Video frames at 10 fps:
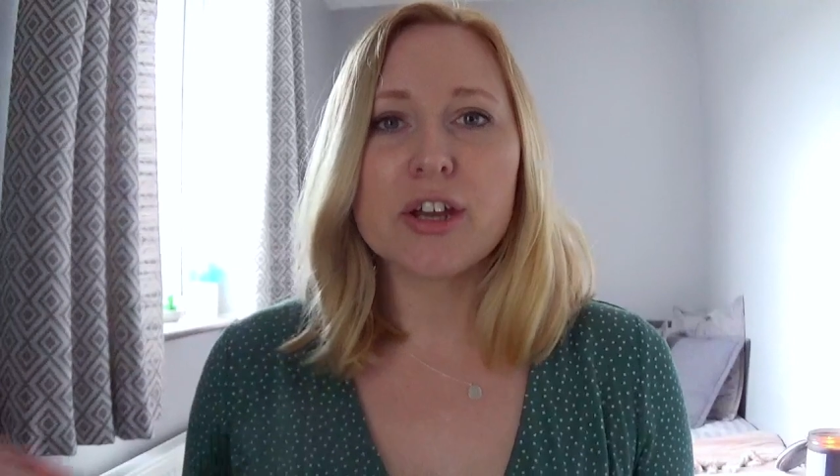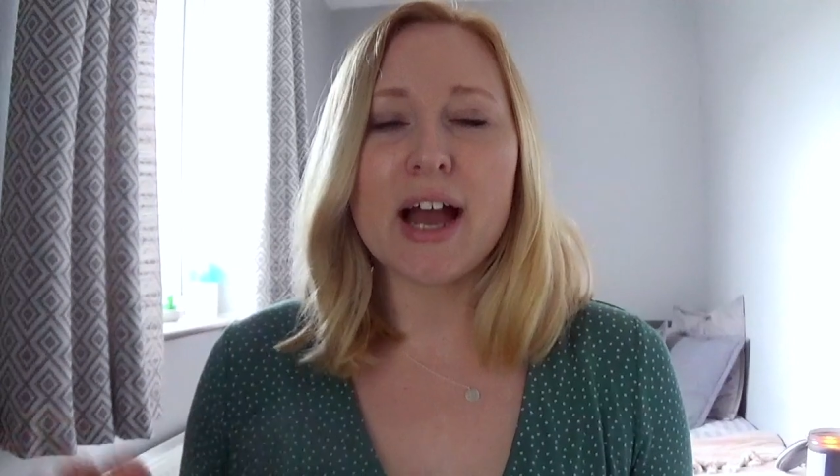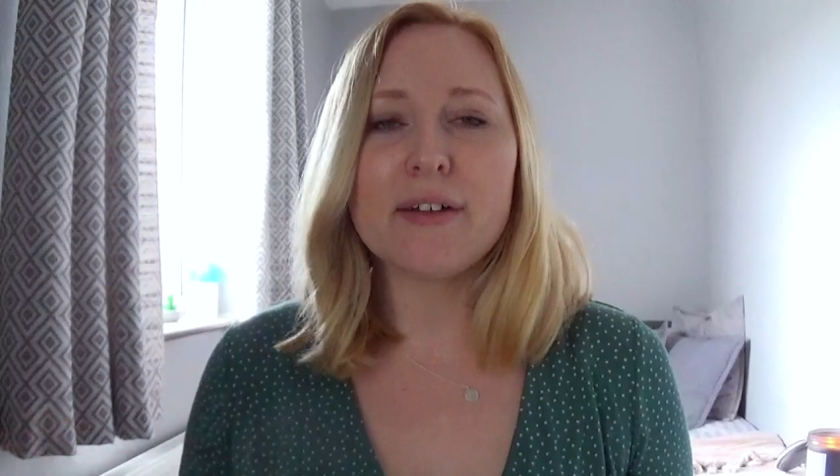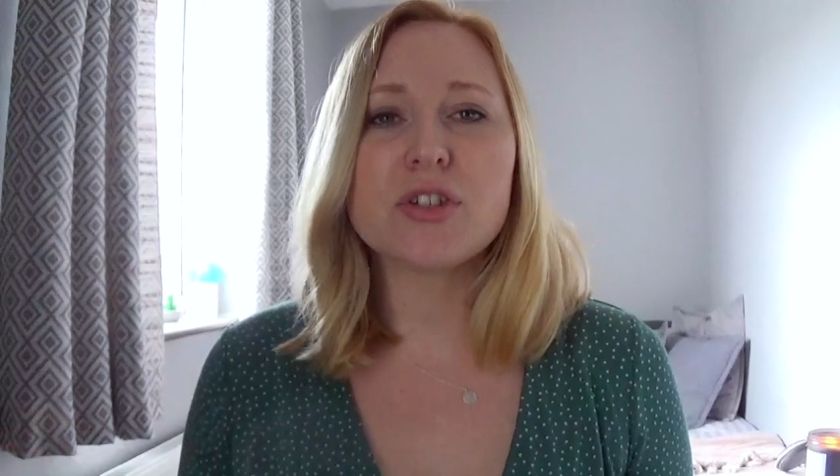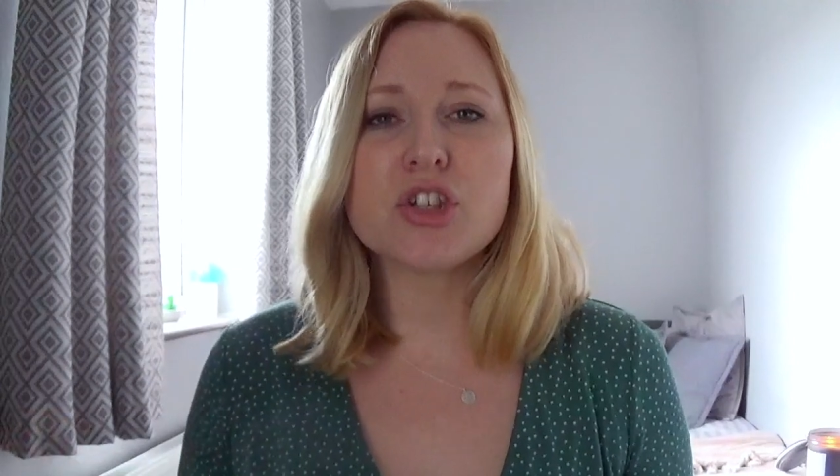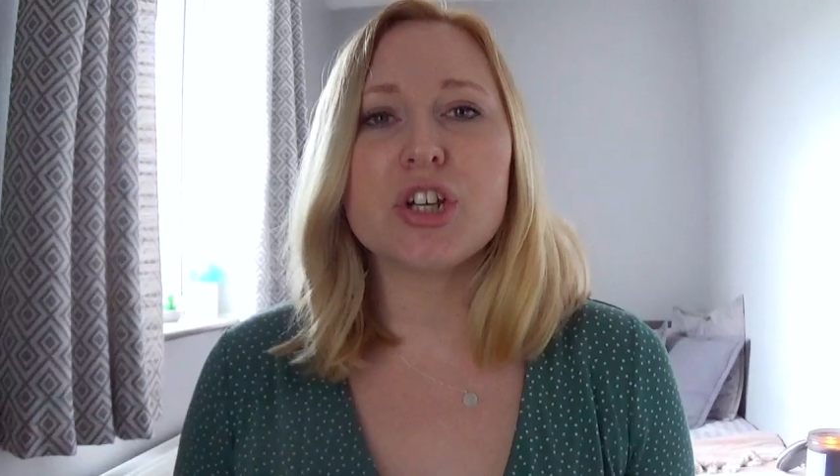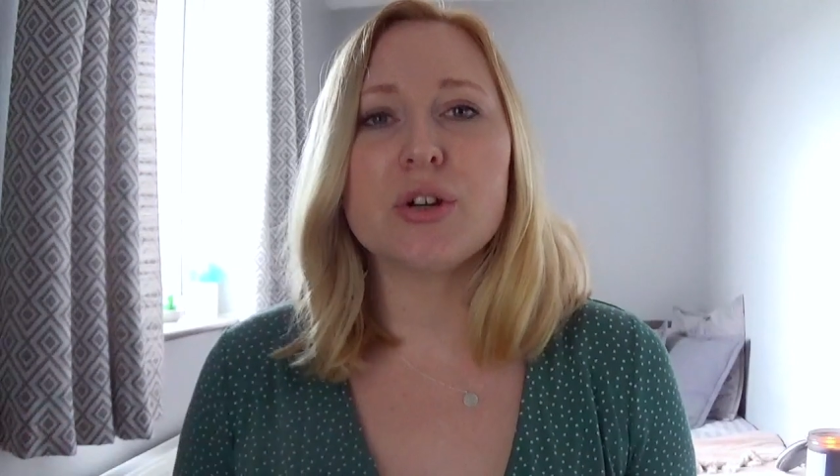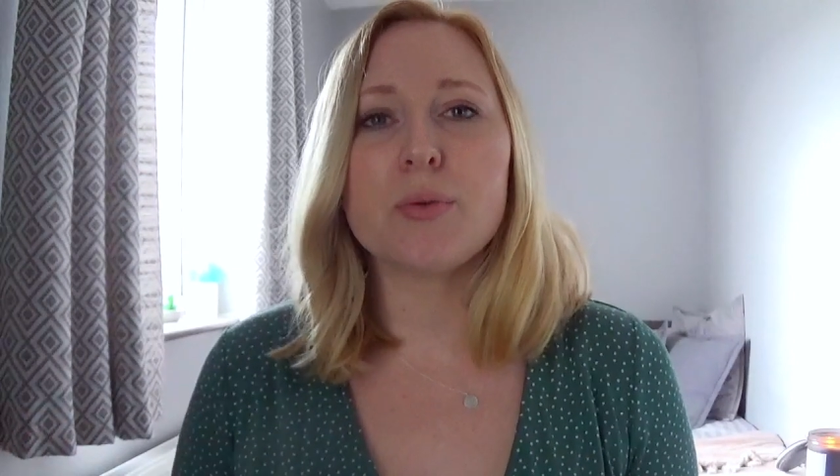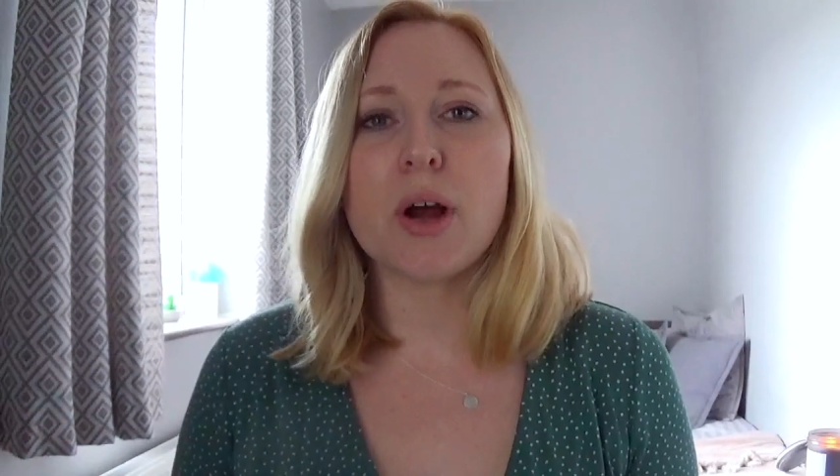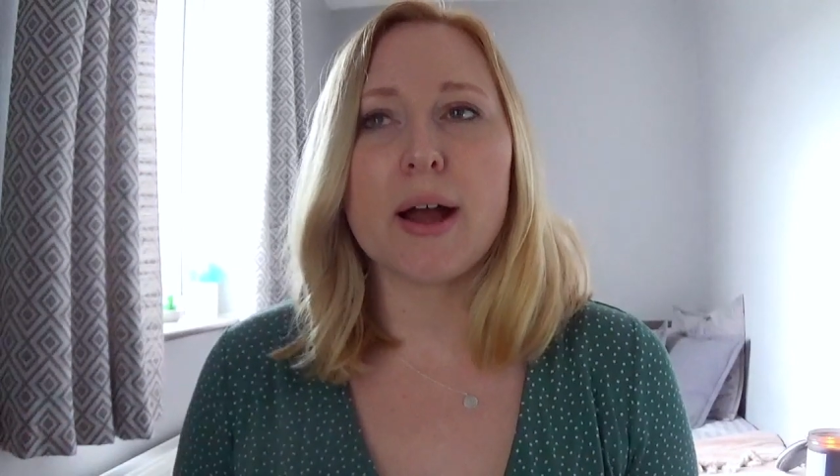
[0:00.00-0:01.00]
You have to
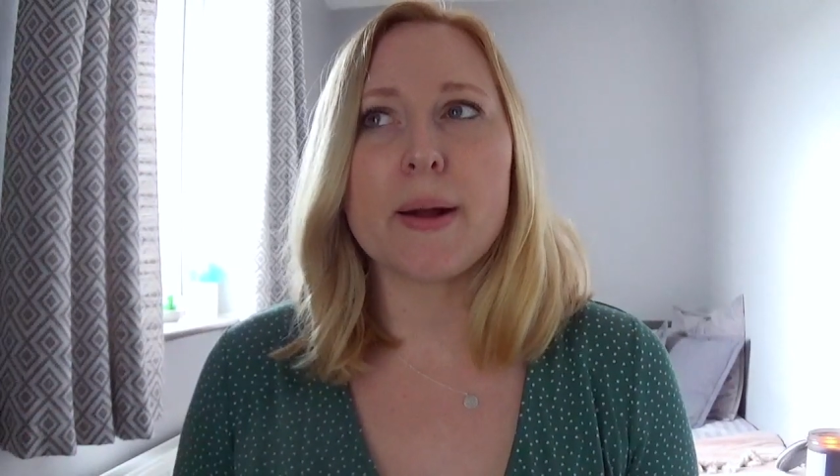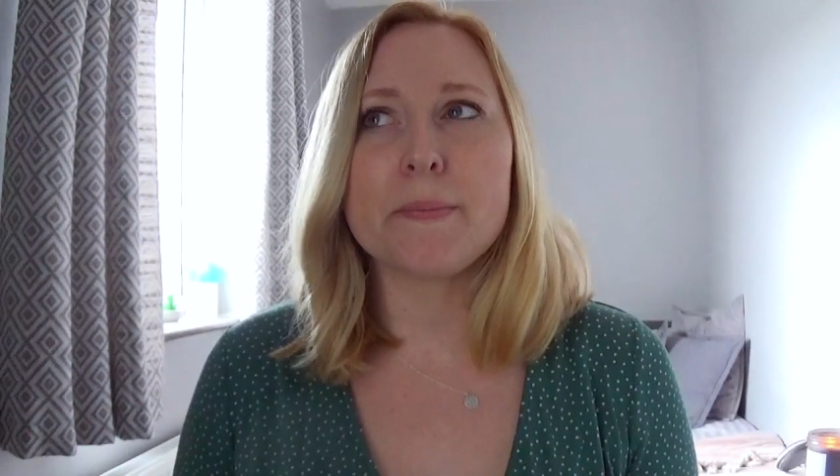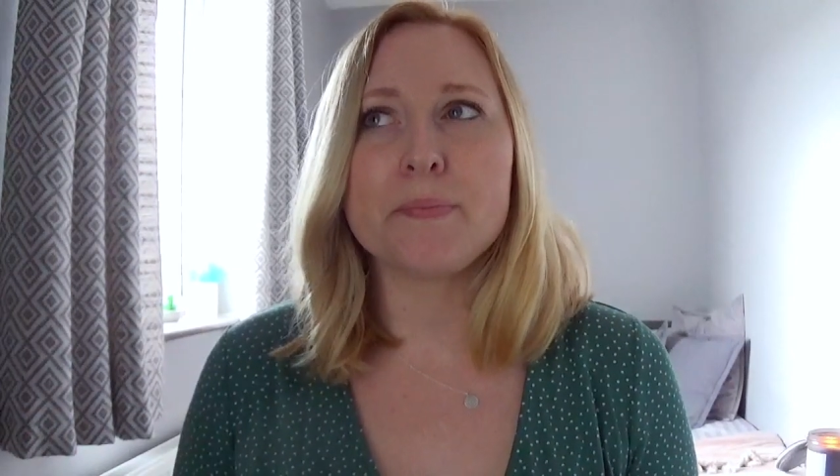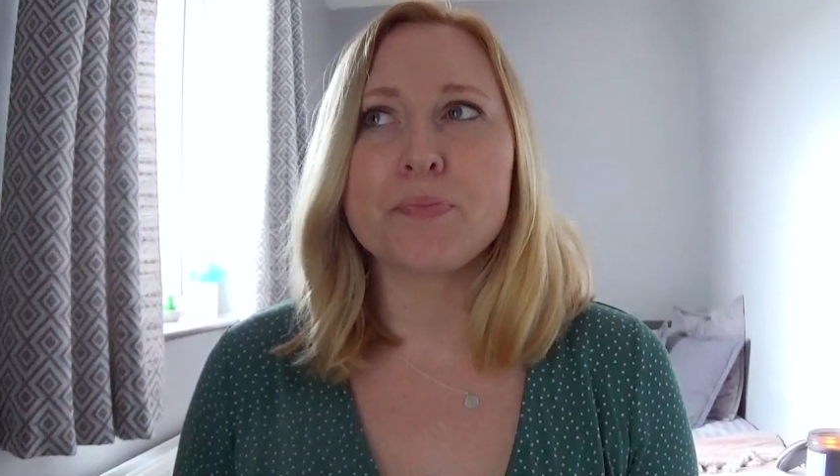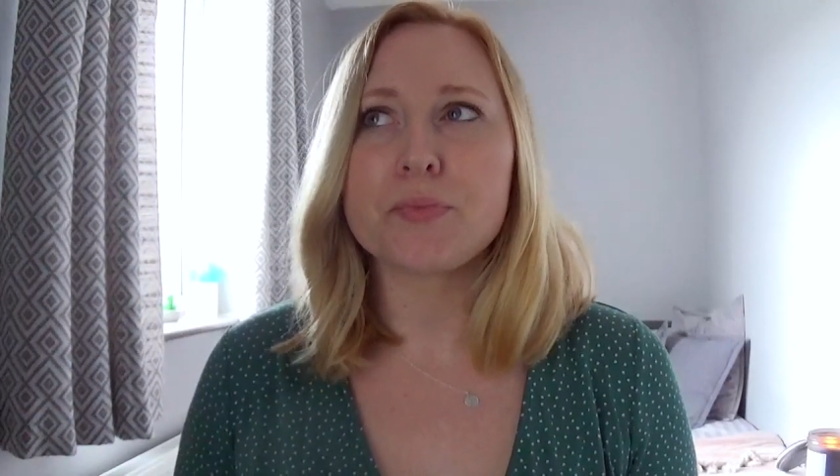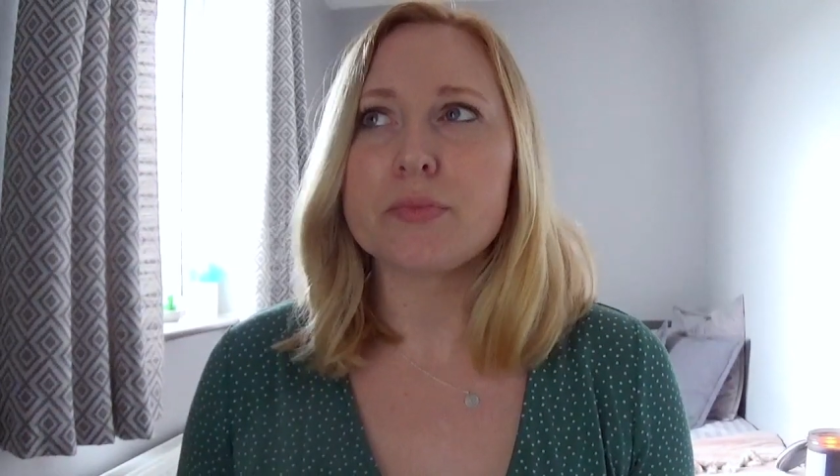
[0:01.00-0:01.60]
do...